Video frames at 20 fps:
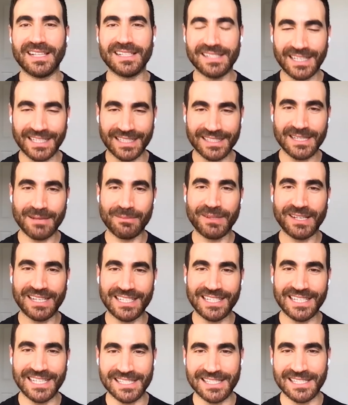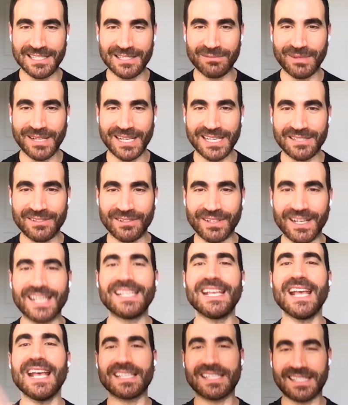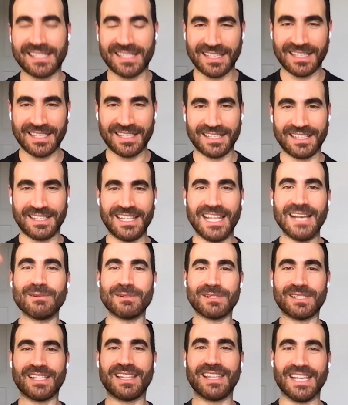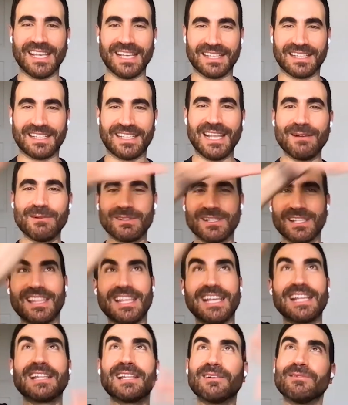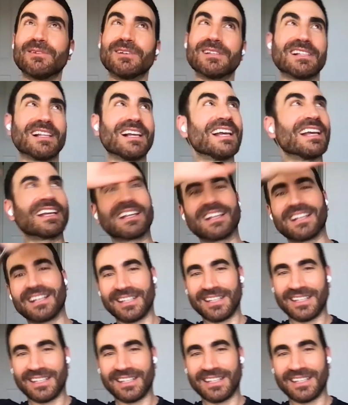it's like something clicks into place and you are going, yes that was the thing that was the thing that was like